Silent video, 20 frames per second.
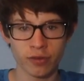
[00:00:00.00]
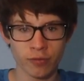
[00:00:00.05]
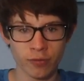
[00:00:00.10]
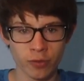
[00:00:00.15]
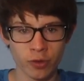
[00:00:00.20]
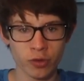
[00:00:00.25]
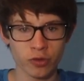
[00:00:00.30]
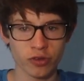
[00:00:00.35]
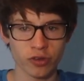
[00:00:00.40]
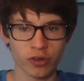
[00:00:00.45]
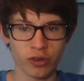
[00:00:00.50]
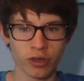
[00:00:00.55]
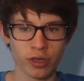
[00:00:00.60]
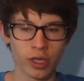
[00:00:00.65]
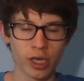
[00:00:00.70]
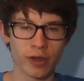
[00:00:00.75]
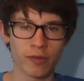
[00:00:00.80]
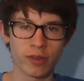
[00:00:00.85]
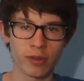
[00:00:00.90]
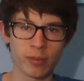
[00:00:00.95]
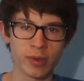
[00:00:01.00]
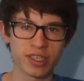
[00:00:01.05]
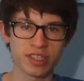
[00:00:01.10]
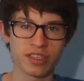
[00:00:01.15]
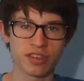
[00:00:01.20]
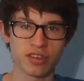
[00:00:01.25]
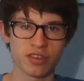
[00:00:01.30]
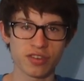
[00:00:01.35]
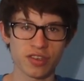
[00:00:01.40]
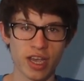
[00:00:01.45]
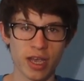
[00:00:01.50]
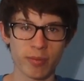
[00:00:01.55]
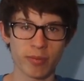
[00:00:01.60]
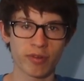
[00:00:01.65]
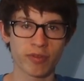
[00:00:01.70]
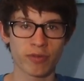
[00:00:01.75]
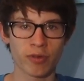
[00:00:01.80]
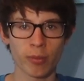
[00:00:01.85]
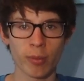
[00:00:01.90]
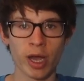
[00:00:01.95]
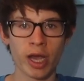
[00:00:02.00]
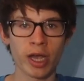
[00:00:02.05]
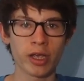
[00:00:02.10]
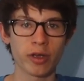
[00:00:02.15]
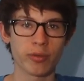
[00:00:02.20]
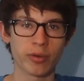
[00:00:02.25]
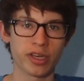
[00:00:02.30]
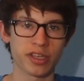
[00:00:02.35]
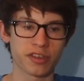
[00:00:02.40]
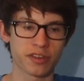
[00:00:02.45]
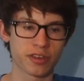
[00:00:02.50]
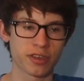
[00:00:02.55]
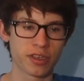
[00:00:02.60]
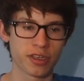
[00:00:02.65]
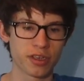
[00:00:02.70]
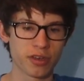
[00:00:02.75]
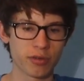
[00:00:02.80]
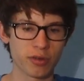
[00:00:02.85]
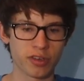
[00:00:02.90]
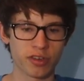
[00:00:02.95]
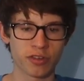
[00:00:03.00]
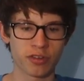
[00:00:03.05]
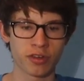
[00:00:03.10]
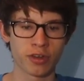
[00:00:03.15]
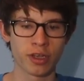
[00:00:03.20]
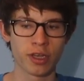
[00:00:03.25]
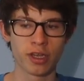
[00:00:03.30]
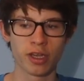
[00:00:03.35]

version of the Messages app from iOS, which